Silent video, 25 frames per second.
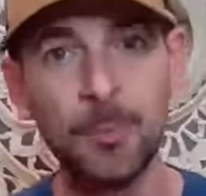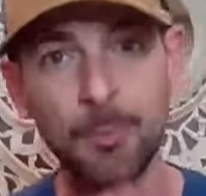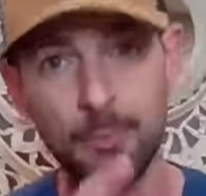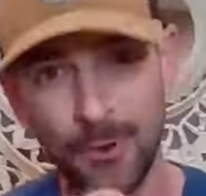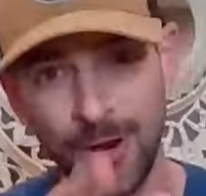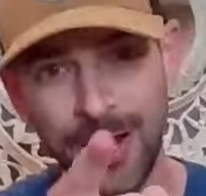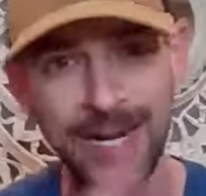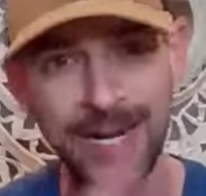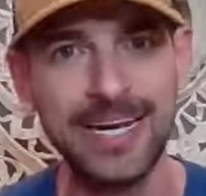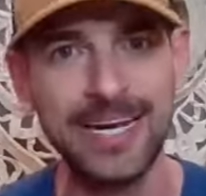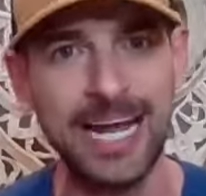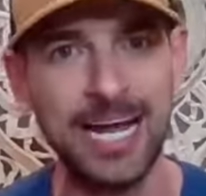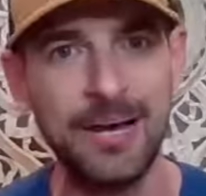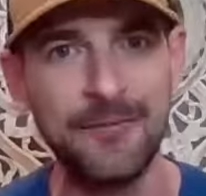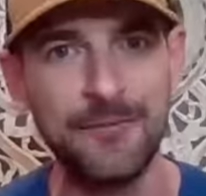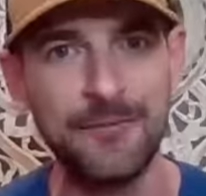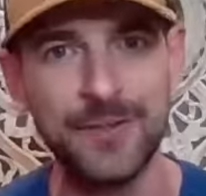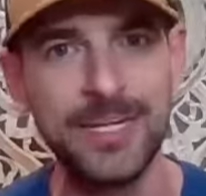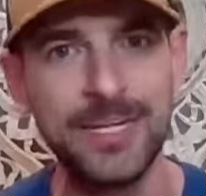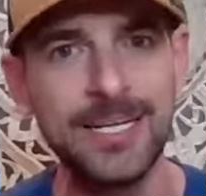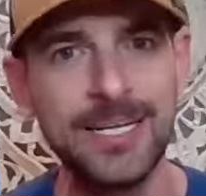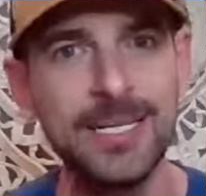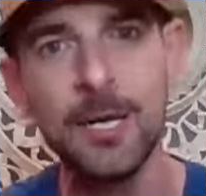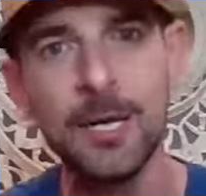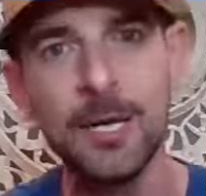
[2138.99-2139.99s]
Brian
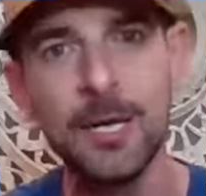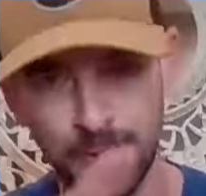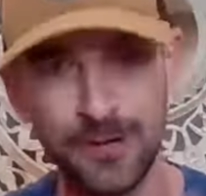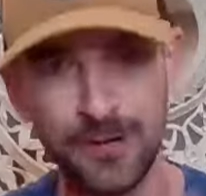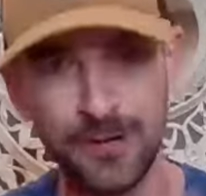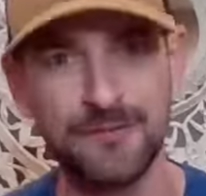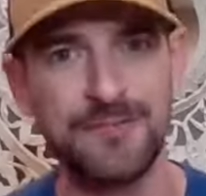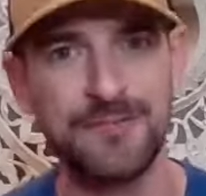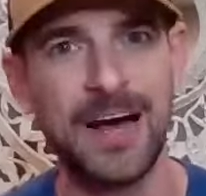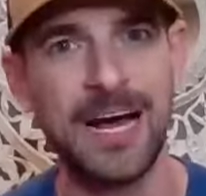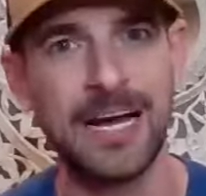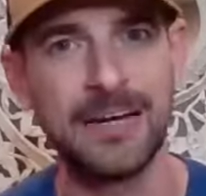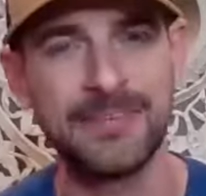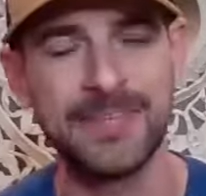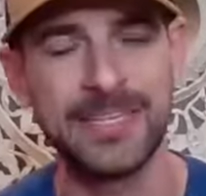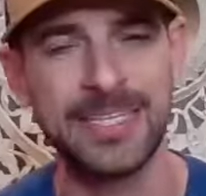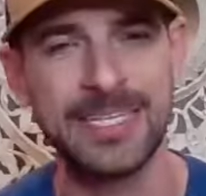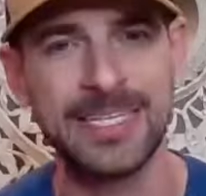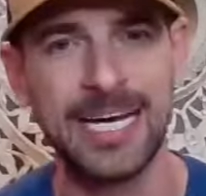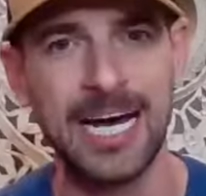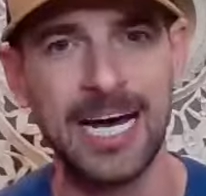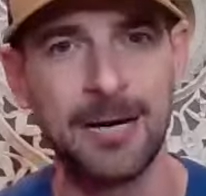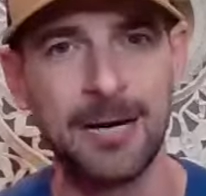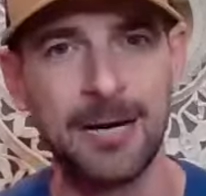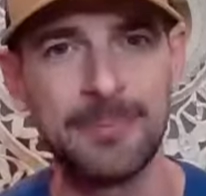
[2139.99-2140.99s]
Heflin put a five in the
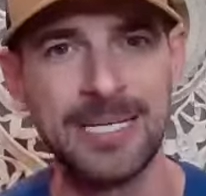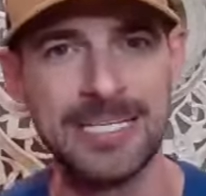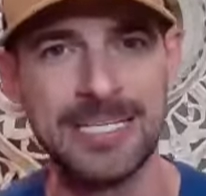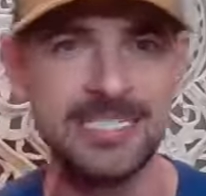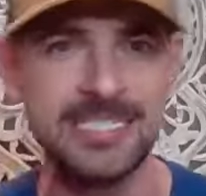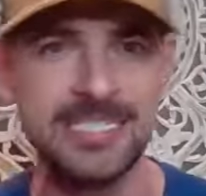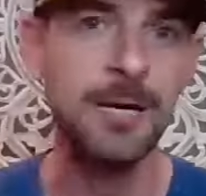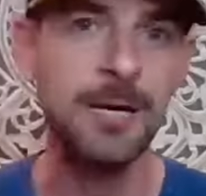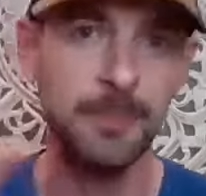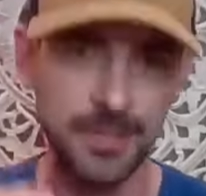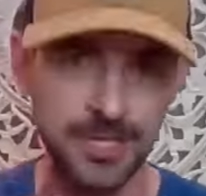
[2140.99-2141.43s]
comments.